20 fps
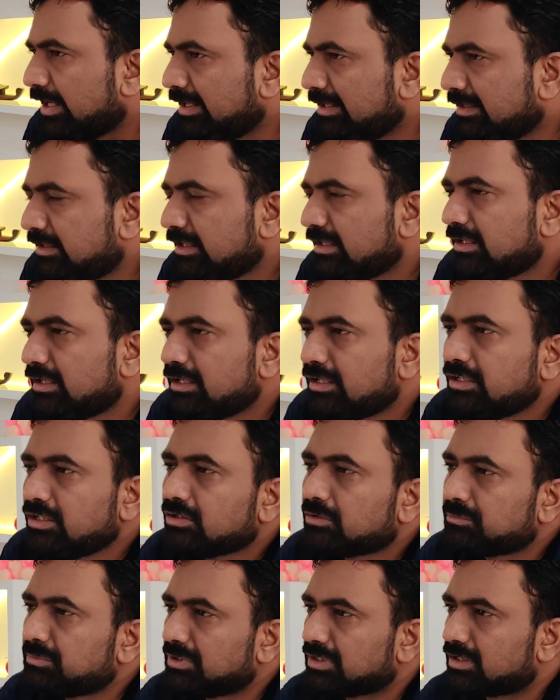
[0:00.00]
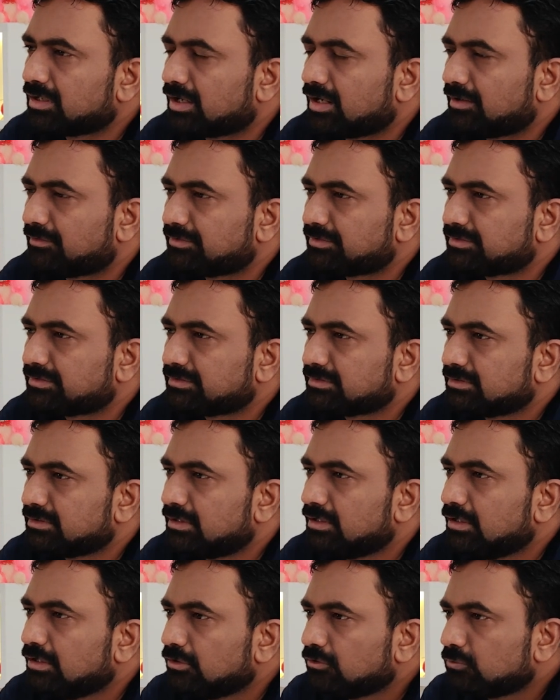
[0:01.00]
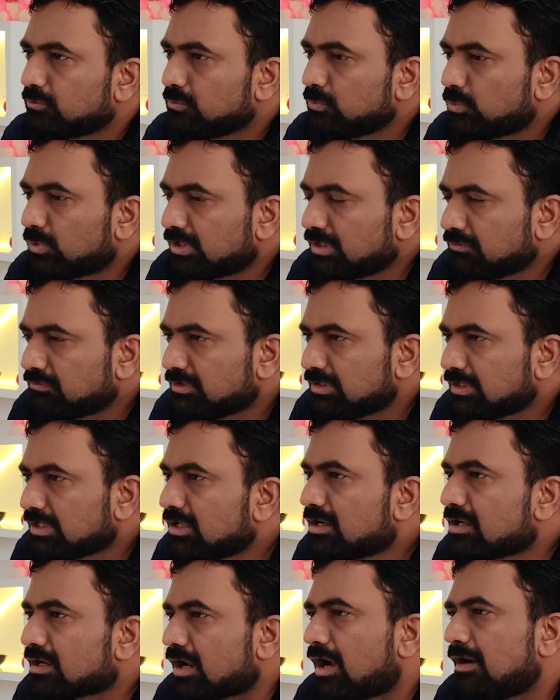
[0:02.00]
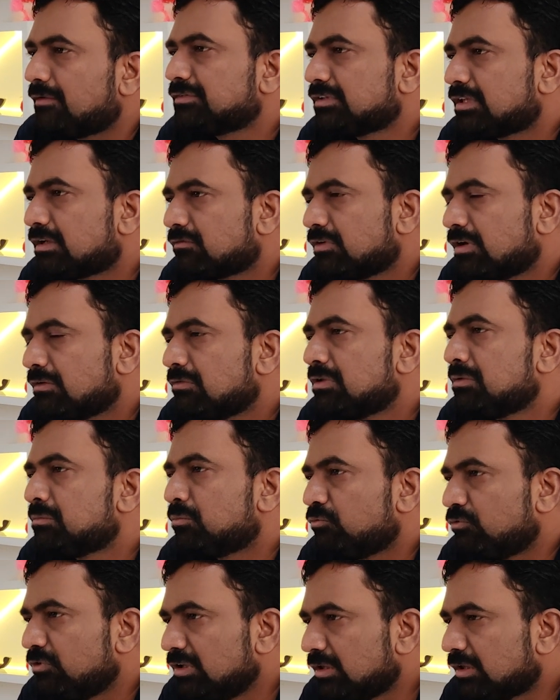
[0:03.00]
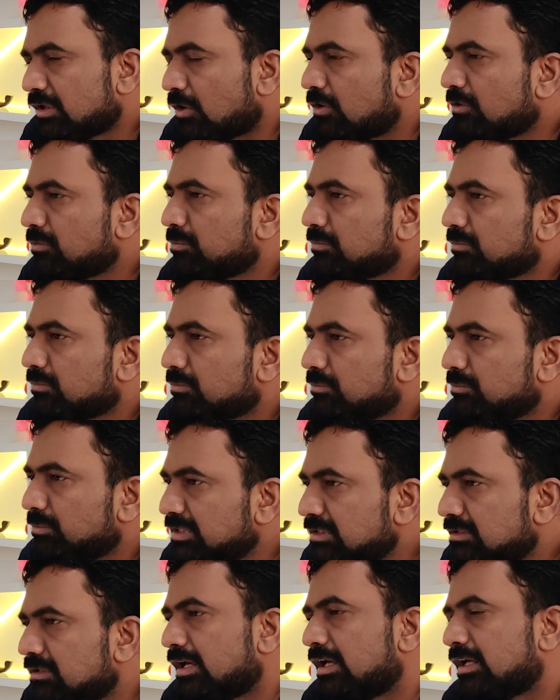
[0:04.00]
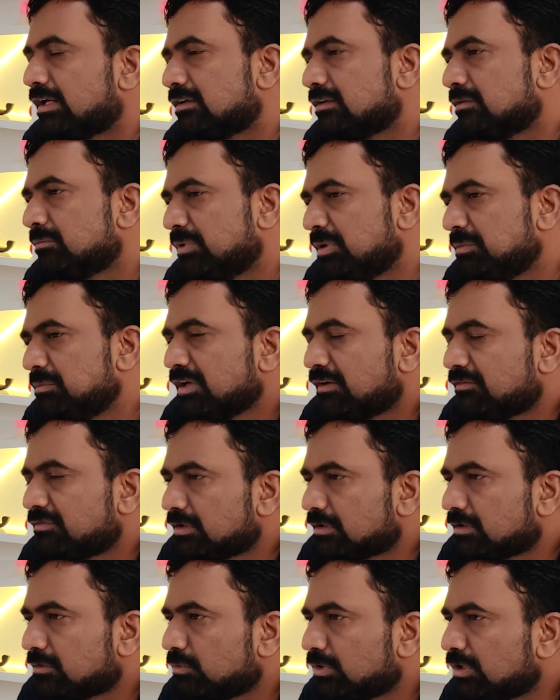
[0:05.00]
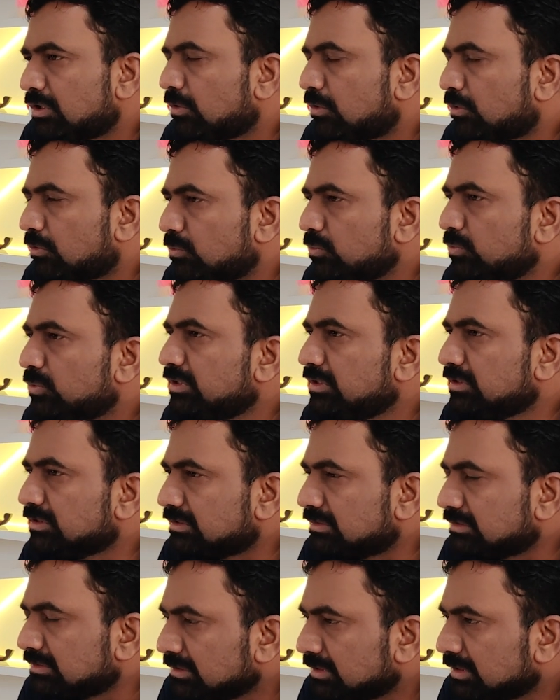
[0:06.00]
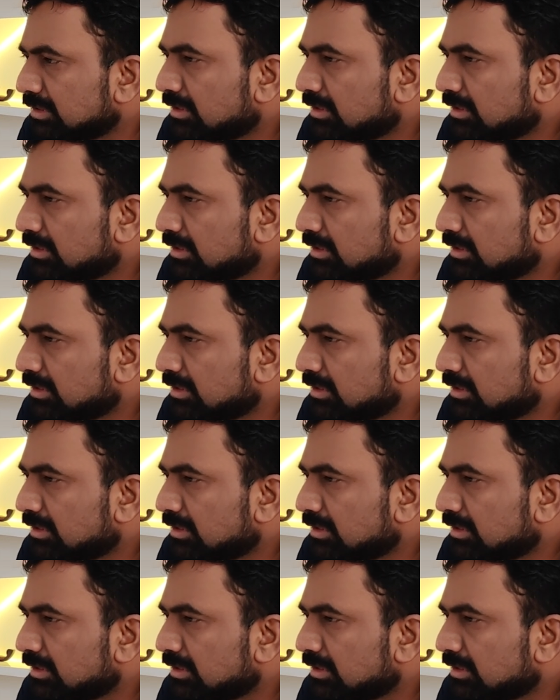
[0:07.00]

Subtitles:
integrity of the grafts. So whatever the graft survival will not be there. Maybe after 1 or 2 years,